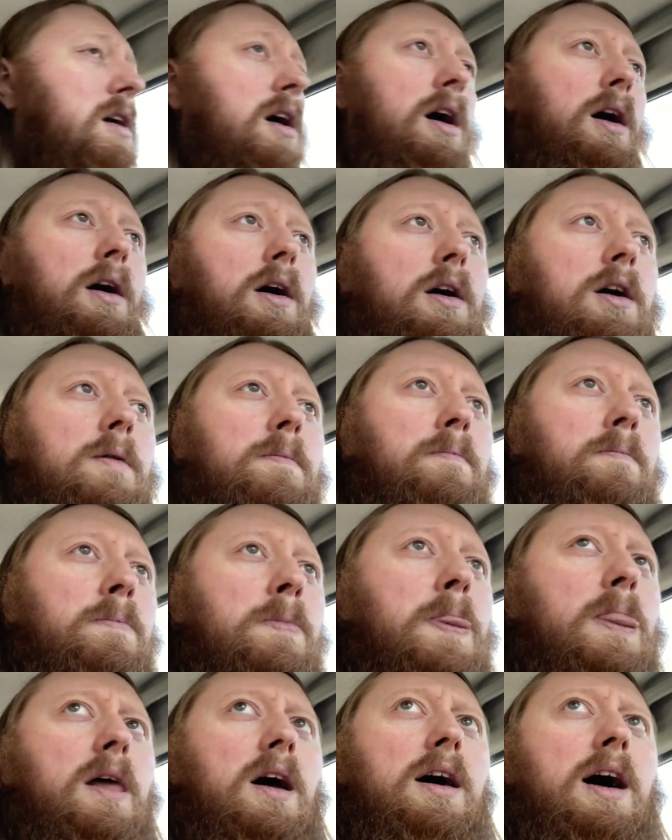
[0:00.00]

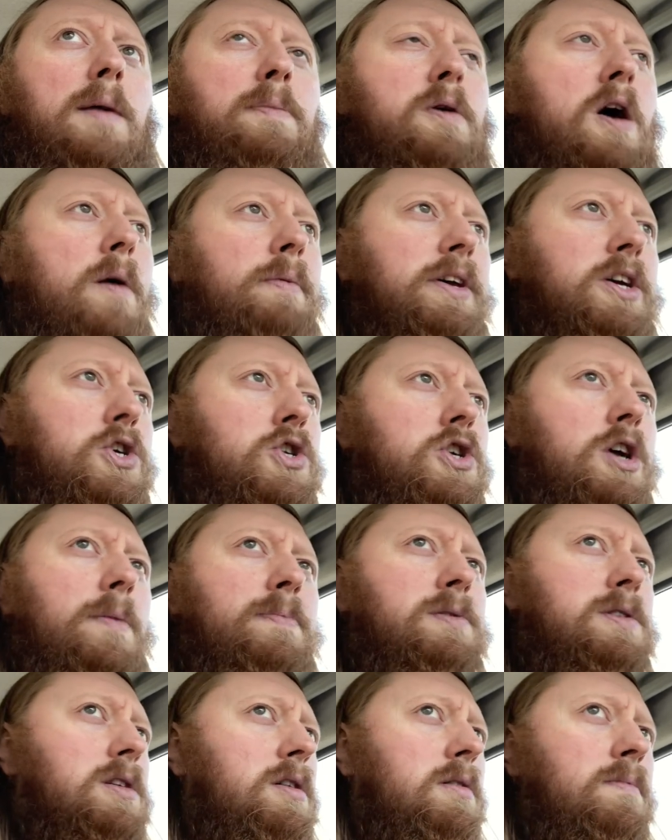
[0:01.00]
Um, I probably
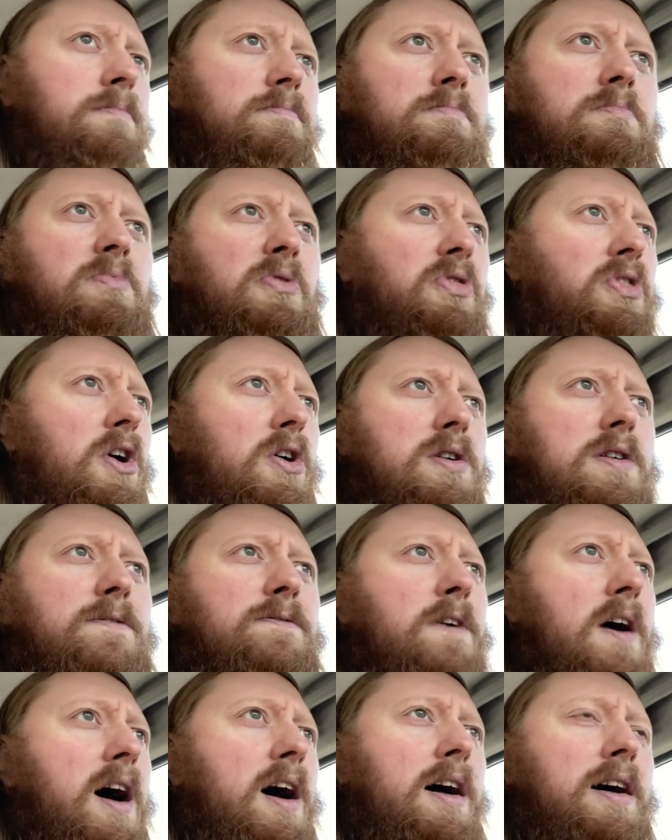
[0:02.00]
shipped
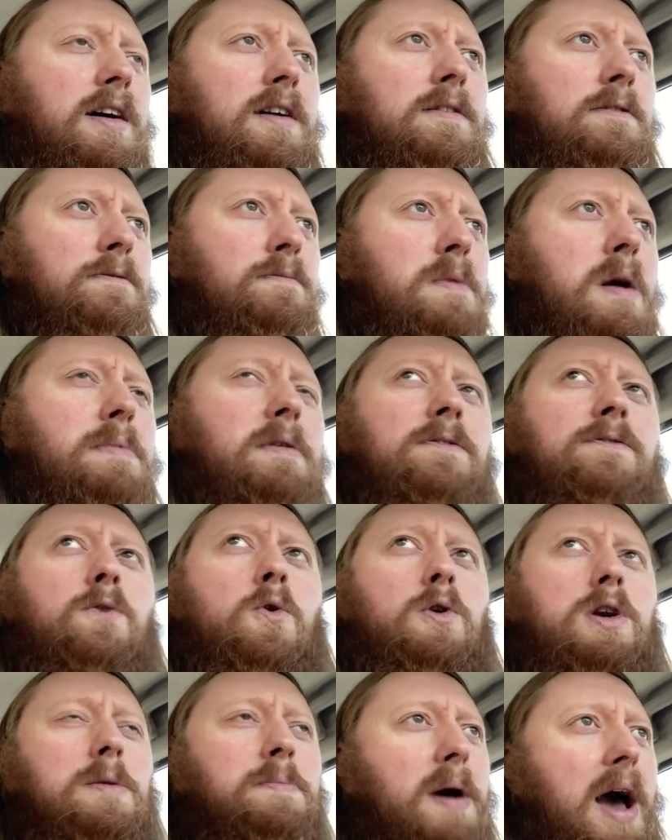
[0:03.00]
35, maybe
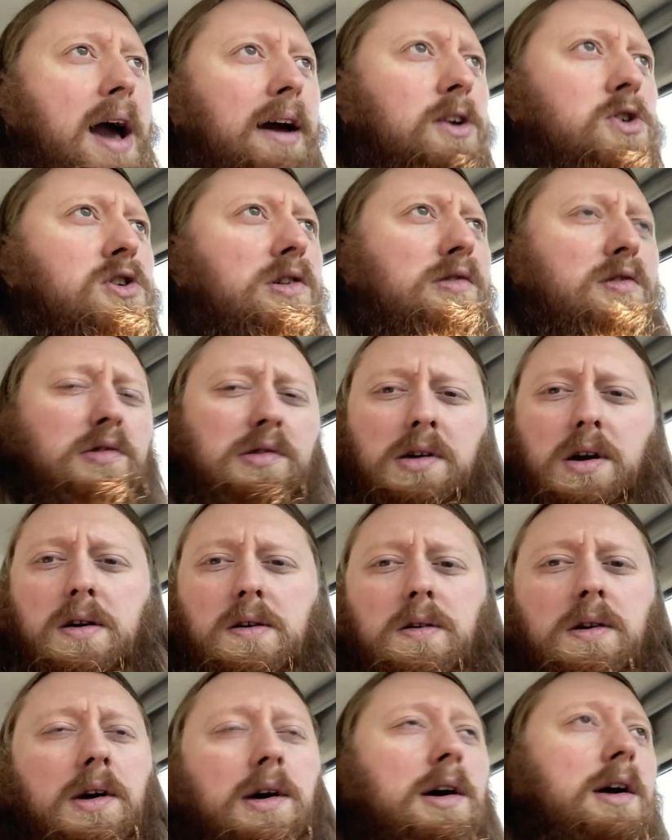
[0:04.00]
40 packages or
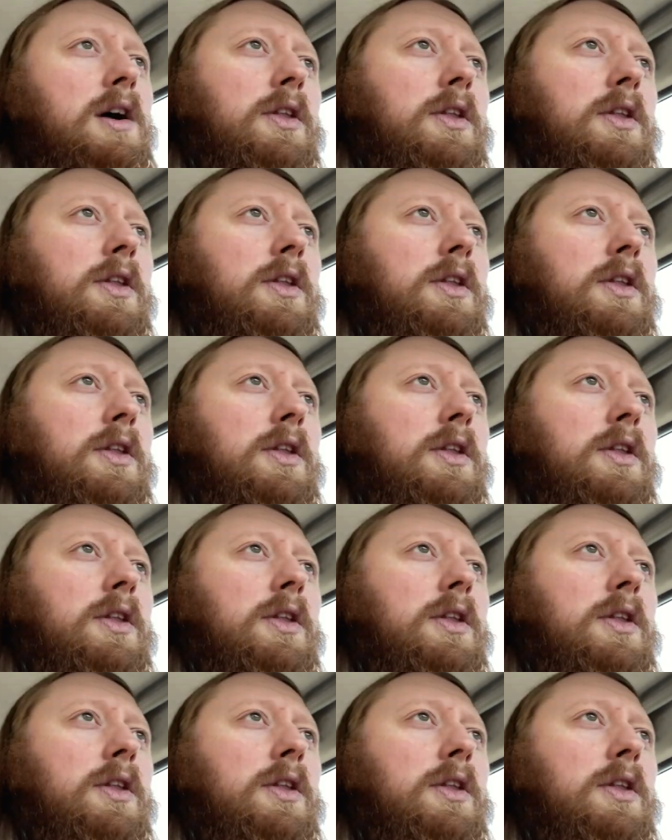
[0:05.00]
so.